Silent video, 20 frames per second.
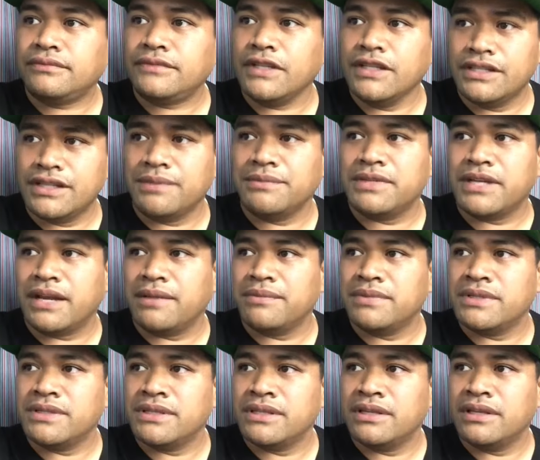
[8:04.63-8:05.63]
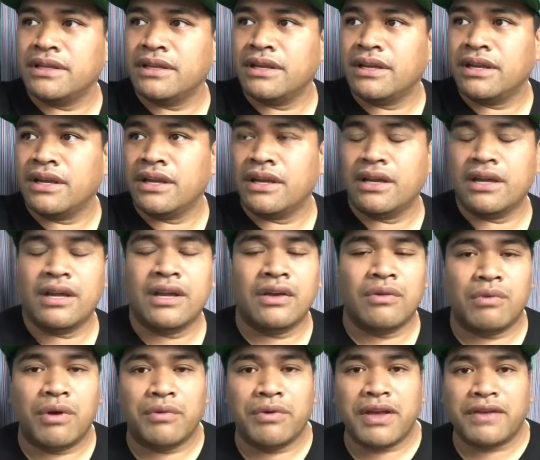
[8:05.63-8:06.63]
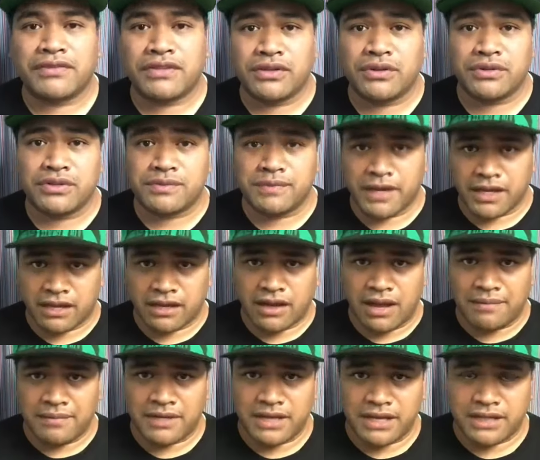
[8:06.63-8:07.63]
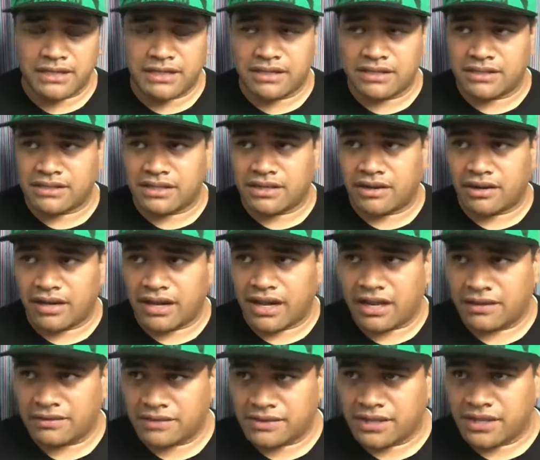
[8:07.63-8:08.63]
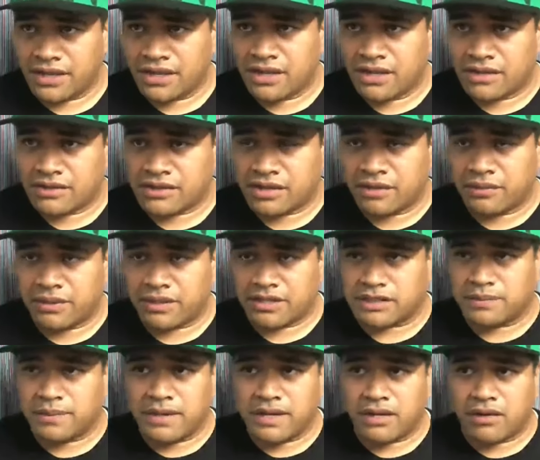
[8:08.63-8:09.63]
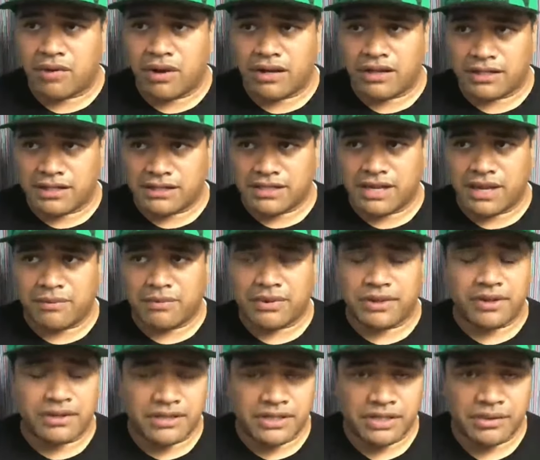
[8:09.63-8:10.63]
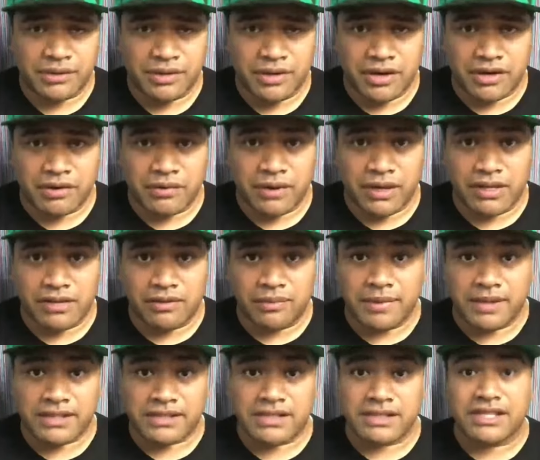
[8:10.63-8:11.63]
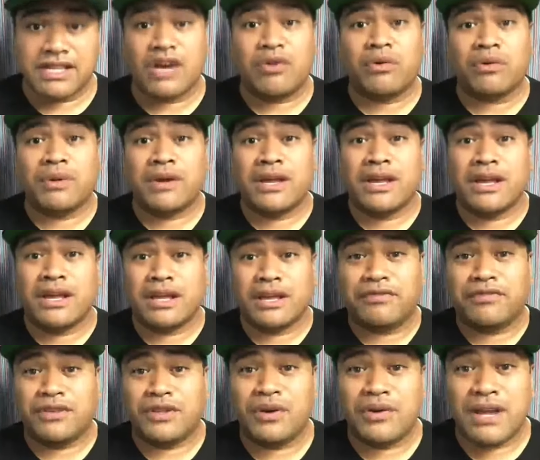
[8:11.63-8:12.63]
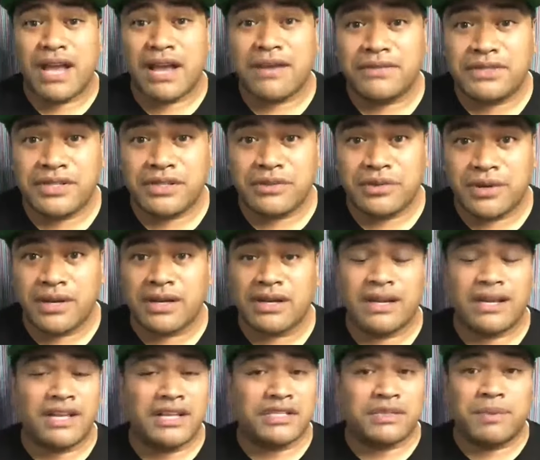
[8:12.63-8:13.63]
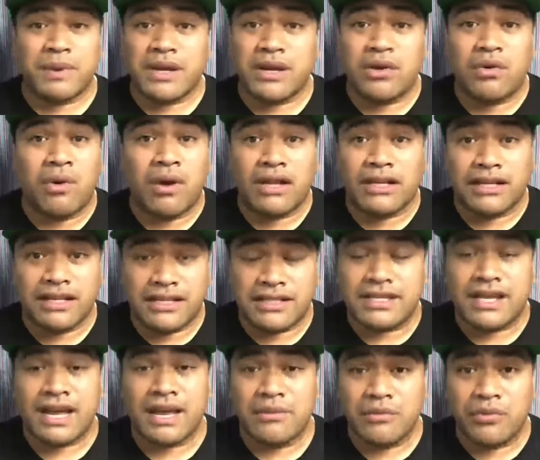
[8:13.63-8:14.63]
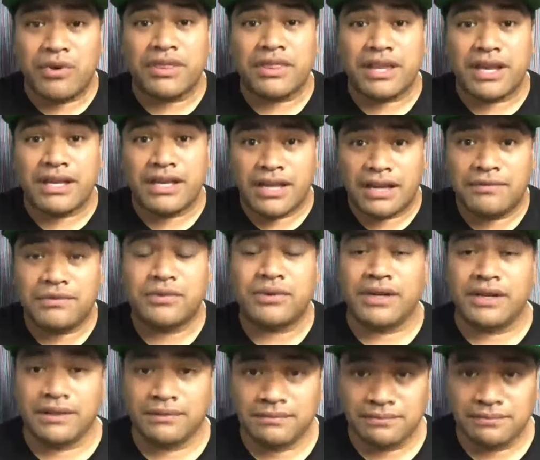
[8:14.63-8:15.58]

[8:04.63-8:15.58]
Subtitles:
Sometimes. What we have to do is make accommodations in our lives so that we can spend the quality time with our children on a regular basis. Now, if you don't have children, spend quality time with a loved one.